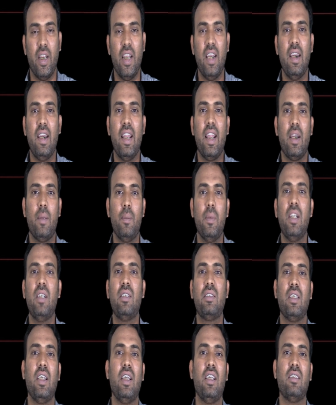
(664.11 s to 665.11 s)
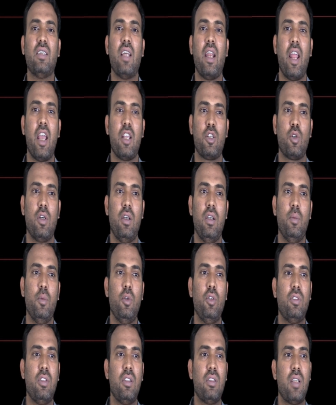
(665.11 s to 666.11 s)
Innate means it is a natural
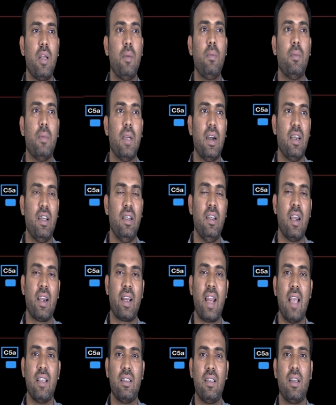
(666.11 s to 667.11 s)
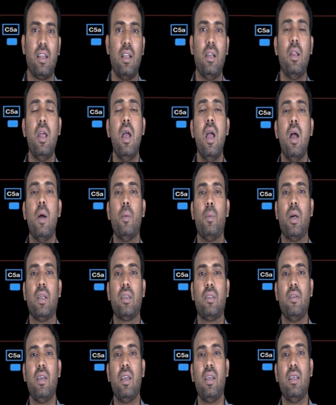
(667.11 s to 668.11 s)
immune system, but in the classical
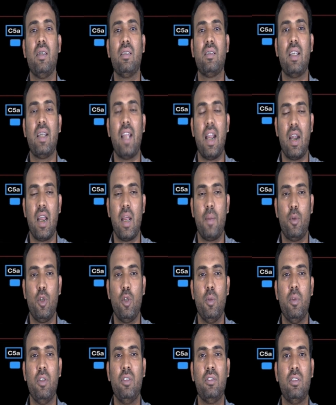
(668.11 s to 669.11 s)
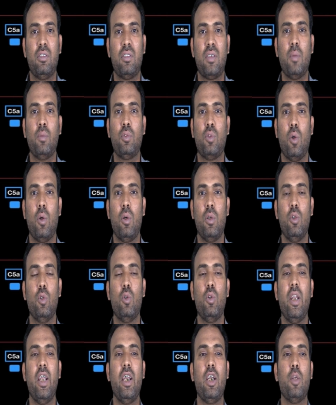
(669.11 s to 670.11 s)
pathway is that adaptive immune system. So
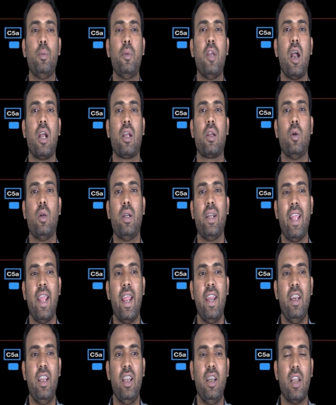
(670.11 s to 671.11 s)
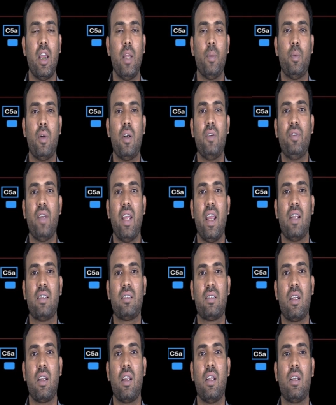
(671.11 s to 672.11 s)
you need to be acquired any type of
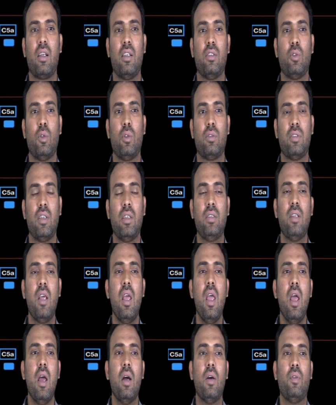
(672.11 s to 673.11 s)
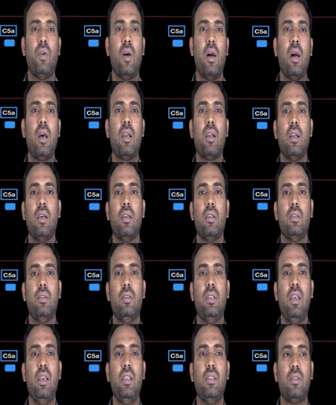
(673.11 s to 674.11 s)
external resources for
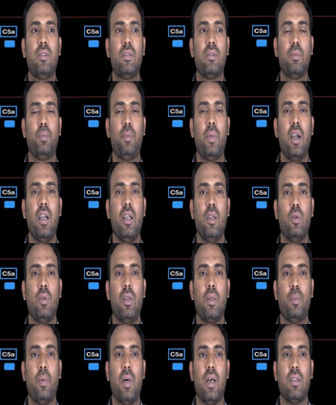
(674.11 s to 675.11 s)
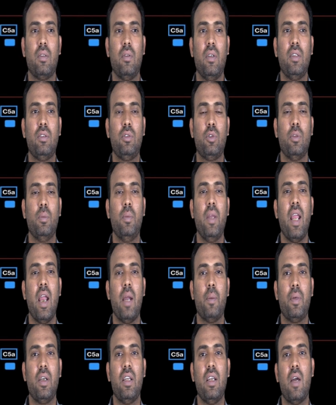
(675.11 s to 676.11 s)
these particular particular pathway should be
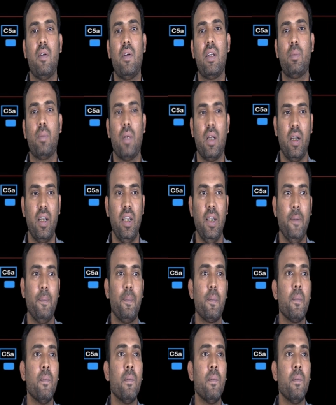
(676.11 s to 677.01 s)
happening in our body.